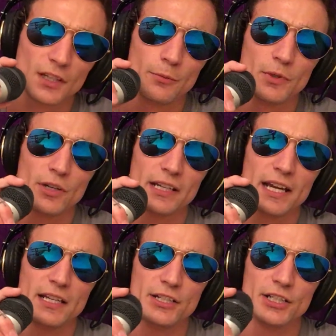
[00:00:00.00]

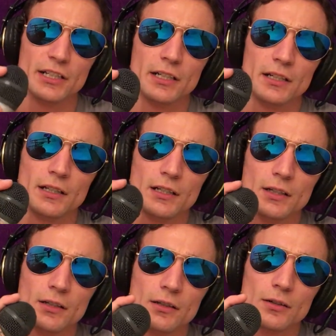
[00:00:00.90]
communication
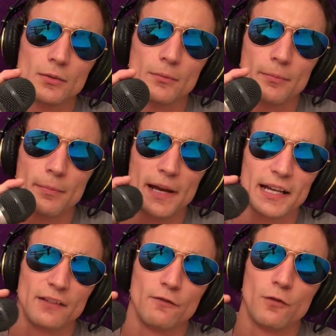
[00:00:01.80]

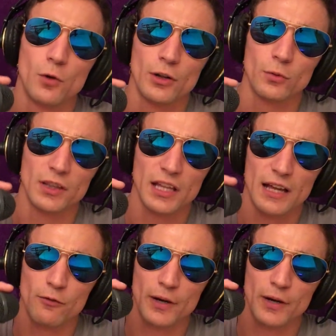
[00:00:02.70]
back and forth with life.